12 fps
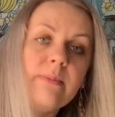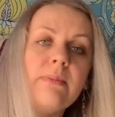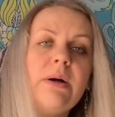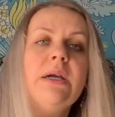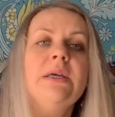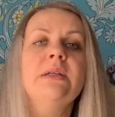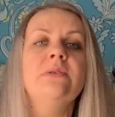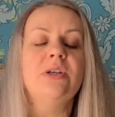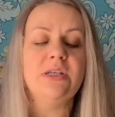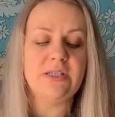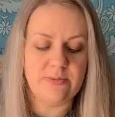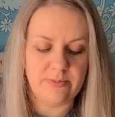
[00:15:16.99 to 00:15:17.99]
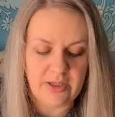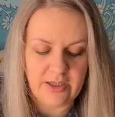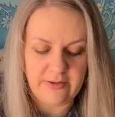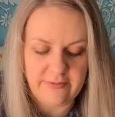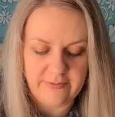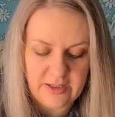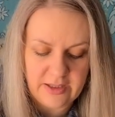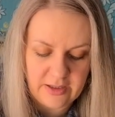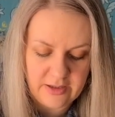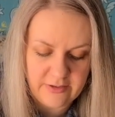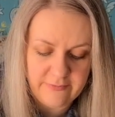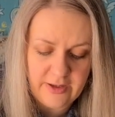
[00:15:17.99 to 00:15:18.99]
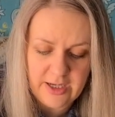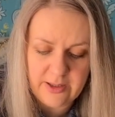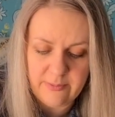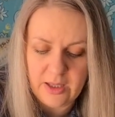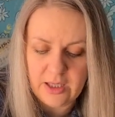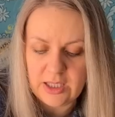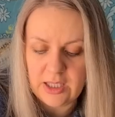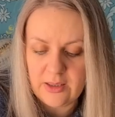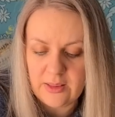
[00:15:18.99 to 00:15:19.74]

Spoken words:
Maire dress by Vera Välimäki.